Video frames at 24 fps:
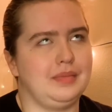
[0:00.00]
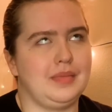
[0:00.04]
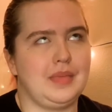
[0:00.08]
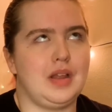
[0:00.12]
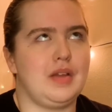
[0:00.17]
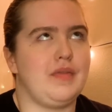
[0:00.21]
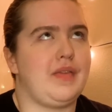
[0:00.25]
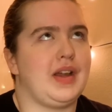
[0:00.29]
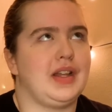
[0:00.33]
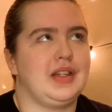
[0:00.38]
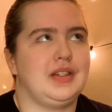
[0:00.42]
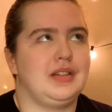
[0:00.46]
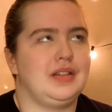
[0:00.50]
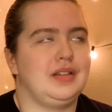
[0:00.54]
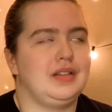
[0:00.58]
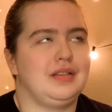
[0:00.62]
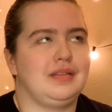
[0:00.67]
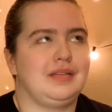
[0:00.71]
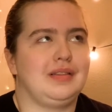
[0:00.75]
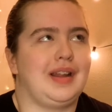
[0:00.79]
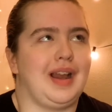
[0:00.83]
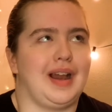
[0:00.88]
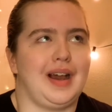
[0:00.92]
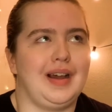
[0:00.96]
If I
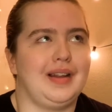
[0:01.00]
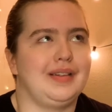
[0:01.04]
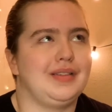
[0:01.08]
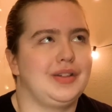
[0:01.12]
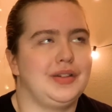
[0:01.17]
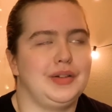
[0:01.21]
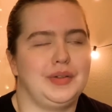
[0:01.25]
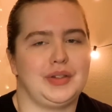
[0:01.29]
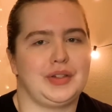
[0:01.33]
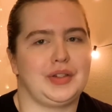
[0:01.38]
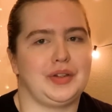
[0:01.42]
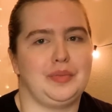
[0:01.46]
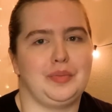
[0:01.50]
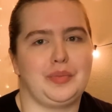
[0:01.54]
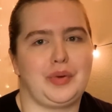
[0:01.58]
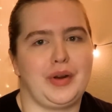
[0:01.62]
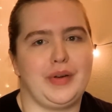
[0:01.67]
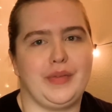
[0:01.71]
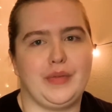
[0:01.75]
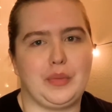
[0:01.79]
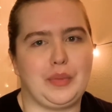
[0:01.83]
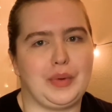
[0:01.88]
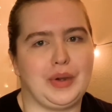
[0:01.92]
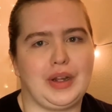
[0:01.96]
got to a certain
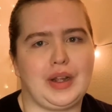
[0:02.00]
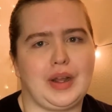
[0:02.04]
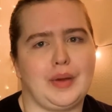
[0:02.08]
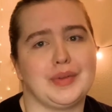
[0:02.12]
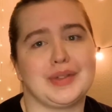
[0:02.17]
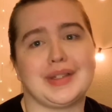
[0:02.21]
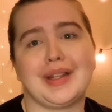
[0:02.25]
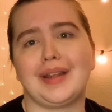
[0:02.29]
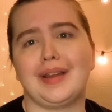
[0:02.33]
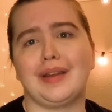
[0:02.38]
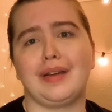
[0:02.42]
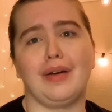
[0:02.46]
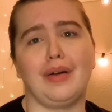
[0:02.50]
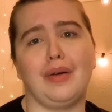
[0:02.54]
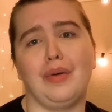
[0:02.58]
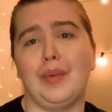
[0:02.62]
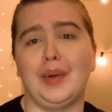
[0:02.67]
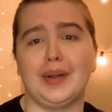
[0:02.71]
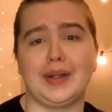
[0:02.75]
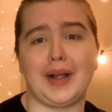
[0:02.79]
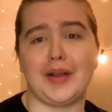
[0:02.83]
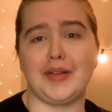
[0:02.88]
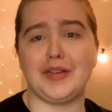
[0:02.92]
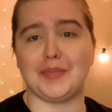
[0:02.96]
point of a book, I was like, oh,
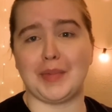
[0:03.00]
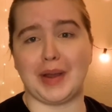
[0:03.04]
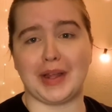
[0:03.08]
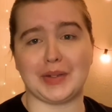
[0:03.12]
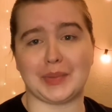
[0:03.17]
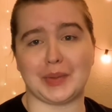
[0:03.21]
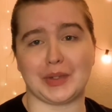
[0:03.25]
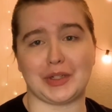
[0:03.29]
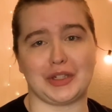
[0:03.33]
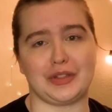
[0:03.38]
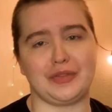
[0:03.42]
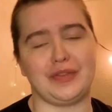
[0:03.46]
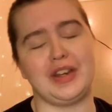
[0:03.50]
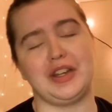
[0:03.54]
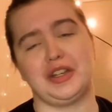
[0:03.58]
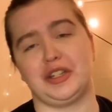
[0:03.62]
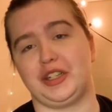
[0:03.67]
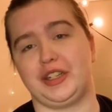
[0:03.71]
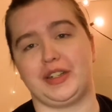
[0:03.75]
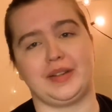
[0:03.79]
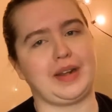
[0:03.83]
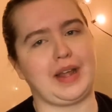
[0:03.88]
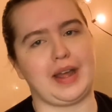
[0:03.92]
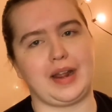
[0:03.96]
well, I might as well just finish
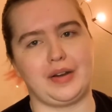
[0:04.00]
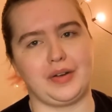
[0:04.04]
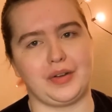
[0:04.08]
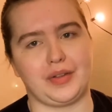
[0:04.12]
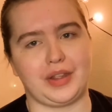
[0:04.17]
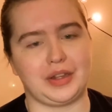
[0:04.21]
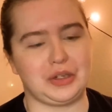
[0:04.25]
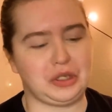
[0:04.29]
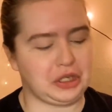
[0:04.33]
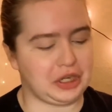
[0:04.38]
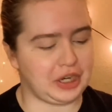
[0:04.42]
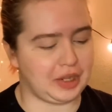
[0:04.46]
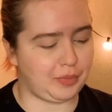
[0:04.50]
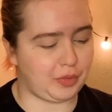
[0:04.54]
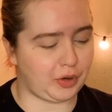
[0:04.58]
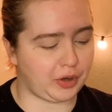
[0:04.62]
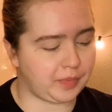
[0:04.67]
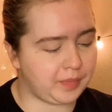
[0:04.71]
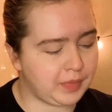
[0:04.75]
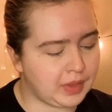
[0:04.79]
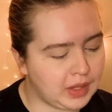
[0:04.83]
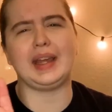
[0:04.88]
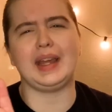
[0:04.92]
it. I don't do that shit anymore.